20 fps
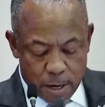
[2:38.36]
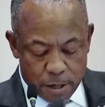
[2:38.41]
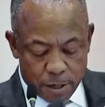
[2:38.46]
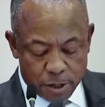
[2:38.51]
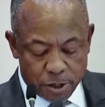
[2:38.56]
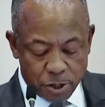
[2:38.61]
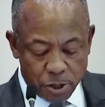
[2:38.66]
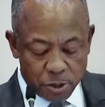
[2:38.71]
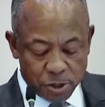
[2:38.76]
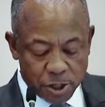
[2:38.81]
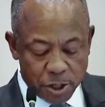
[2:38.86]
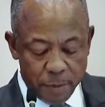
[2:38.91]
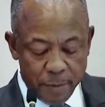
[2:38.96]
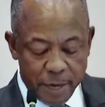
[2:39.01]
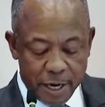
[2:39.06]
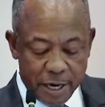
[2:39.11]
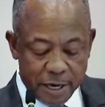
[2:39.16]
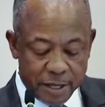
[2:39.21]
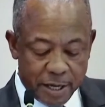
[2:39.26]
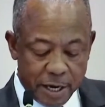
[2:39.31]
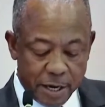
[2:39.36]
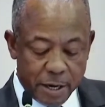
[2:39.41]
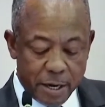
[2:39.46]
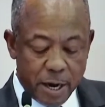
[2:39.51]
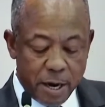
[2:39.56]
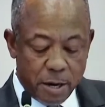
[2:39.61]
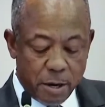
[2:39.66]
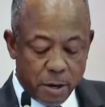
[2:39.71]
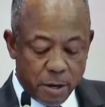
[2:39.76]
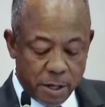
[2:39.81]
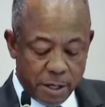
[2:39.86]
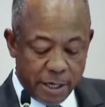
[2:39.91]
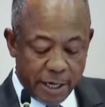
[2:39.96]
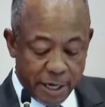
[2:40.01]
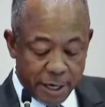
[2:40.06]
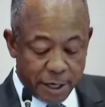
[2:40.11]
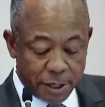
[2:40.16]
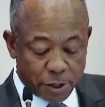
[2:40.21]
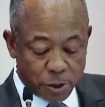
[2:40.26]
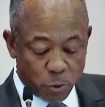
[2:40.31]
The search committee then
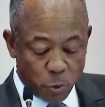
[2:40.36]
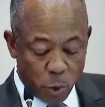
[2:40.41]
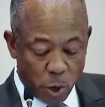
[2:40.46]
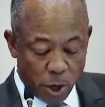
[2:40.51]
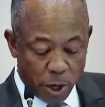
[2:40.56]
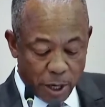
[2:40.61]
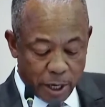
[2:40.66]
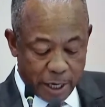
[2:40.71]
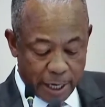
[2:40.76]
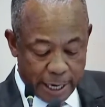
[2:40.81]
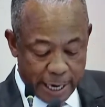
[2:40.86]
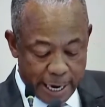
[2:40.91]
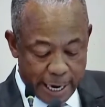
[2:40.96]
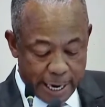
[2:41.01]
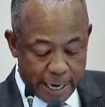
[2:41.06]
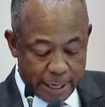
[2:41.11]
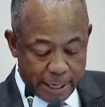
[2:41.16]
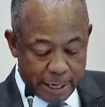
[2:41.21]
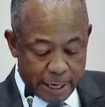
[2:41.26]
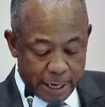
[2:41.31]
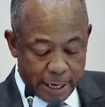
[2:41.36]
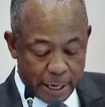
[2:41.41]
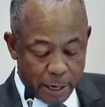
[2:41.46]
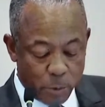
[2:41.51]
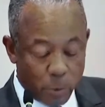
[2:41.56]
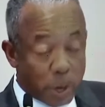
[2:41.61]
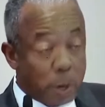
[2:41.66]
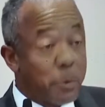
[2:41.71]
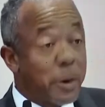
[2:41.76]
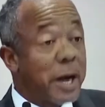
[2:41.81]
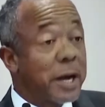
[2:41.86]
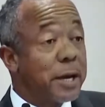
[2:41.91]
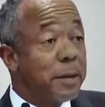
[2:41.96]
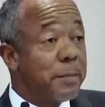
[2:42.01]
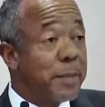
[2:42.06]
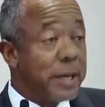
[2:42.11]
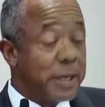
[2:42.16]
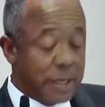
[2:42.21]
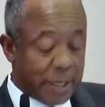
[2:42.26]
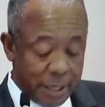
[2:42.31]
did its work, and uh, we
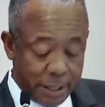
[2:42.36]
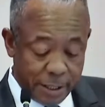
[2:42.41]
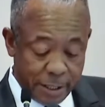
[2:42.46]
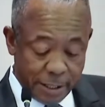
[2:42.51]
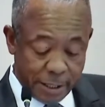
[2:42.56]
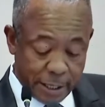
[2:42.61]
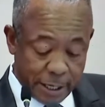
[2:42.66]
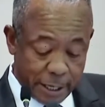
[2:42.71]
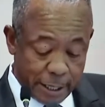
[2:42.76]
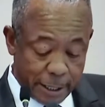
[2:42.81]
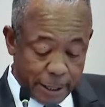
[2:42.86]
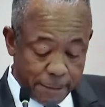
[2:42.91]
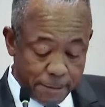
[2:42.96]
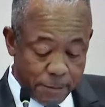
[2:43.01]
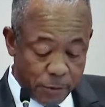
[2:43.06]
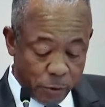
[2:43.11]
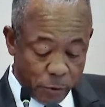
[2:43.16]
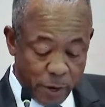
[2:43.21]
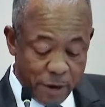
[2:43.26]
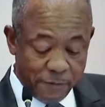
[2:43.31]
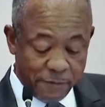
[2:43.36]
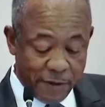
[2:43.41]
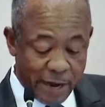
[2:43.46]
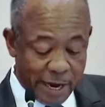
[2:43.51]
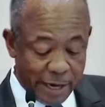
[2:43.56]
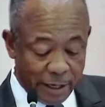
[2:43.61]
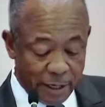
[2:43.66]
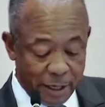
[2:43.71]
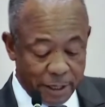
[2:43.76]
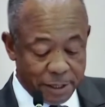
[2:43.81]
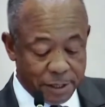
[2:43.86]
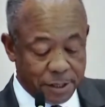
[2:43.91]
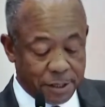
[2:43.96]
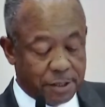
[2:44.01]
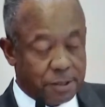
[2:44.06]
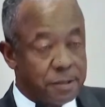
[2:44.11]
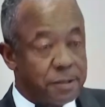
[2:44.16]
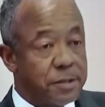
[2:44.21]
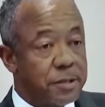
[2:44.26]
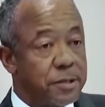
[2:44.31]
recommended uh, three
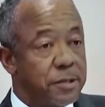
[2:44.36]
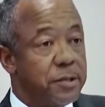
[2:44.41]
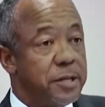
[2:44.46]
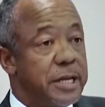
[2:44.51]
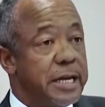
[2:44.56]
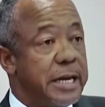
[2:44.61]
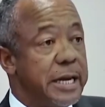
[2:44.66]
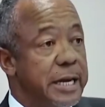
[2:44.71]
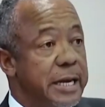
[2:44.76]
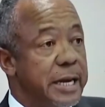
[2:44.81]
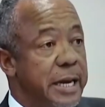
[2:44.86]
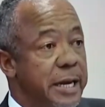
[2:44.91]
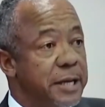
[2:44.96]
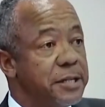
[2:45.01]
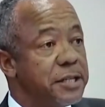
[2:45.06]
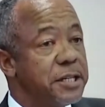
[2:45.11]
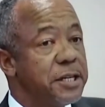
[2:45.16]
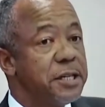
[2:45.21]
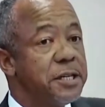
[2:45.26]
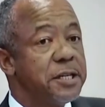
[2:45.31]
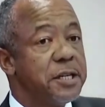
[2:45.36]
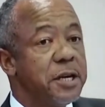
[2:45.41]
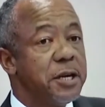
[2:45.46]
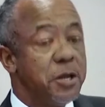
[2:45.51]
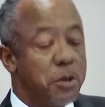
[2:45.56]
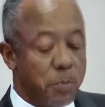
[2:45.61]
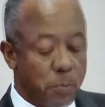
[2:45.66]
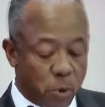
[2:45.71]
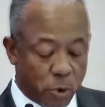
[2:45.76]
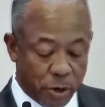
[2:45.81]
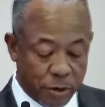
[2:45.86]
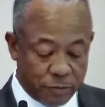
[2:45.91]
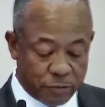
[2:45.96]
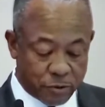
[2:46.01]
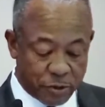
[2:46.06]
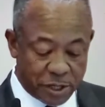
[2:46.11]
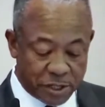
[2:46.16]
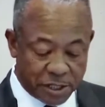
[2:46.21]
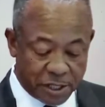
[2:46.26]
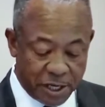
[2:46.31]
finalists to the NCCU Board of
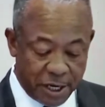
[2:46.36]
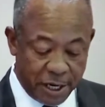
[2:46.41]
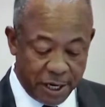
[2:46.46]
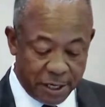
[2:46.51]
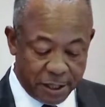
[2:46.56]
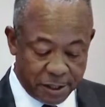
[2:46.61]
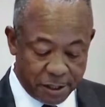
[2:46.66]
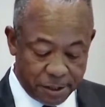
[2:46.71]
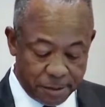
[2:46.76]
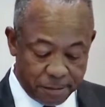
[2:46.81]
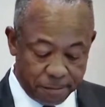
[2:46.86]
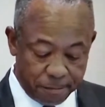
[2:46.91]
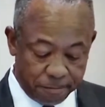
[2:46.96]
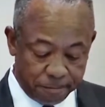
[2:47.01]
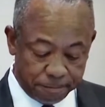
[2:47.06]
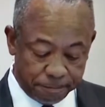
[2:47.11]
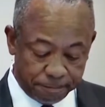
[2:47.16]
Trustees,